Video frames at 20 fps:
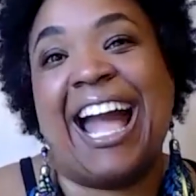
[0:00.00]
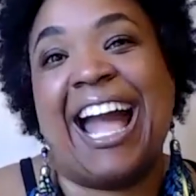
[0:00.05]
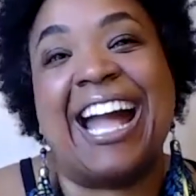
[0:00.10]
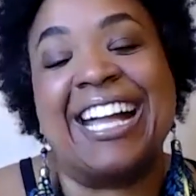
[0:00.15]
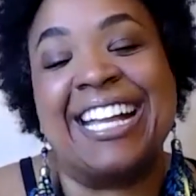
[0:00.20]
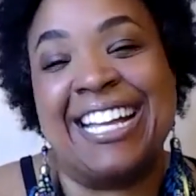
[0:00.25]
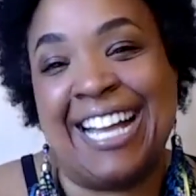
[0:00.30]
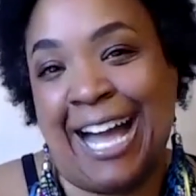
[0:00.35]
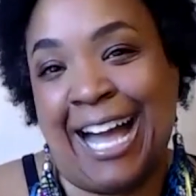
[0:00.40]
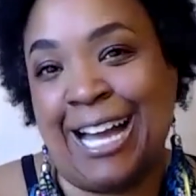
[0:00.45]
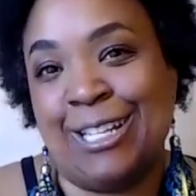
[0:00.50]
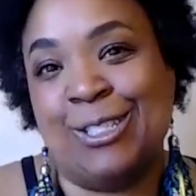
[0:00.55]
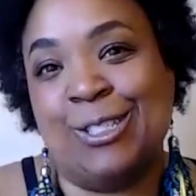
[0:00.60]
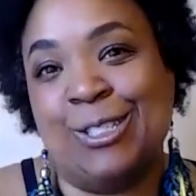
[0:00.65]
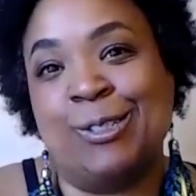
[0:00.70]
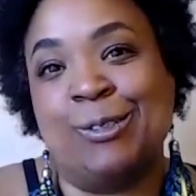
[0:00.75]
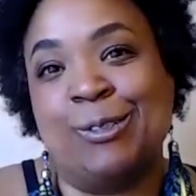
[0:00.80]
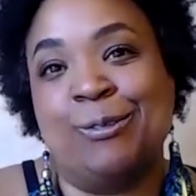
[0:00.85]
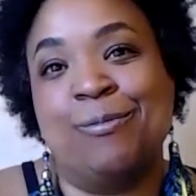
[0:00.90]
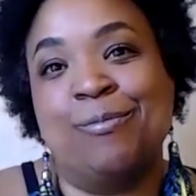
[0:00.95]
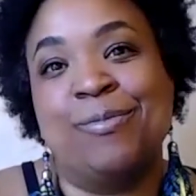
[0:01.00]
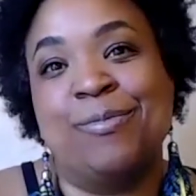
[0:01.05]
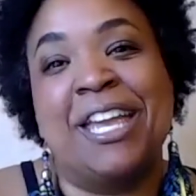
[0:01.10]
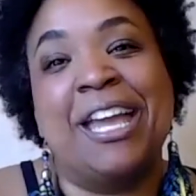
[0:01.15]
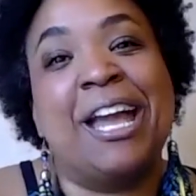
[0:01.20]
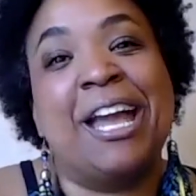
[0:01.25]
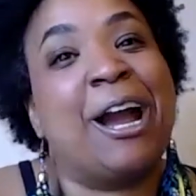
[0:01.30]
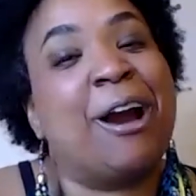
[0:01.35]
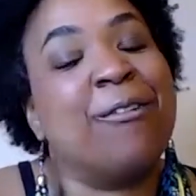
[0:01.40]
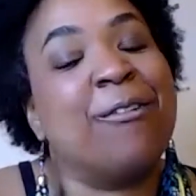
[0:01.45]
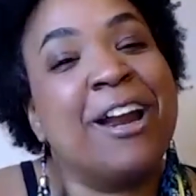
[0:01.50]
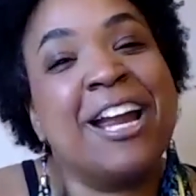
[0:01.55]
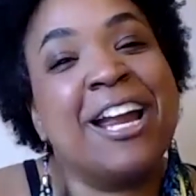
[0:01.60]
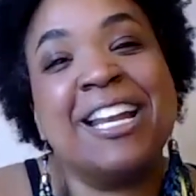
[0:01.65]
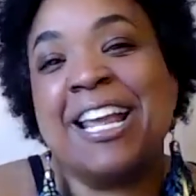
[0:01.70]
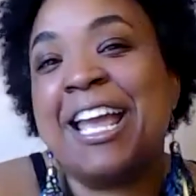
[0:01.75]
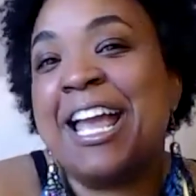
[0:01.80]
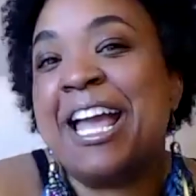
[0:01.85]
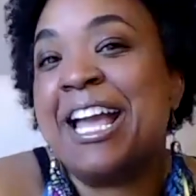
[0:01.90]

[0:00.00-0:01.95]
I got you. All right.